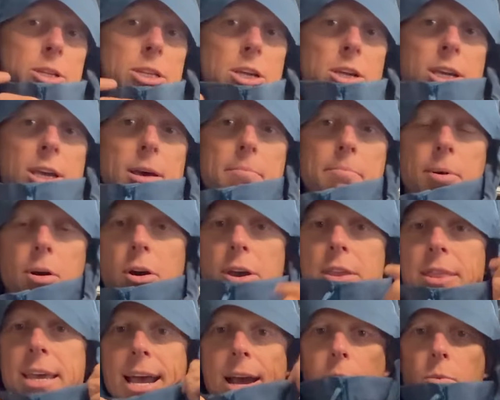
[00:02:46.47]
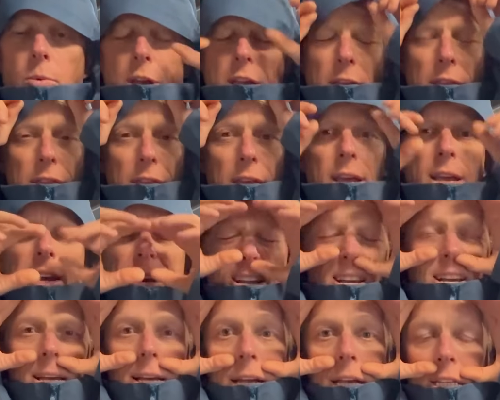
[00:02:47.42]
when you combine that with
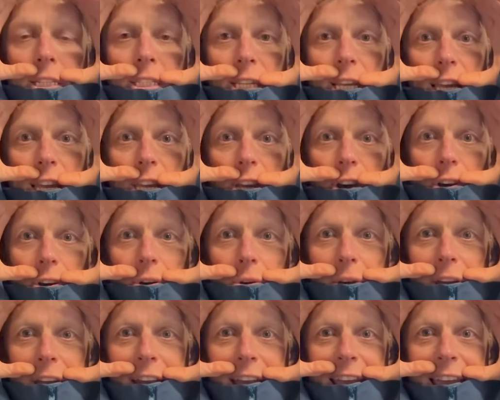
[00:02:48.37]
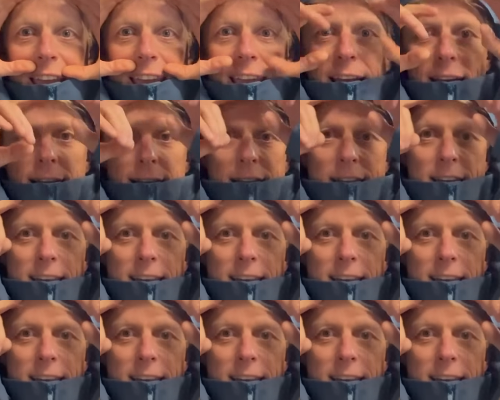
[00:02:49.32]
a ski goggle in here,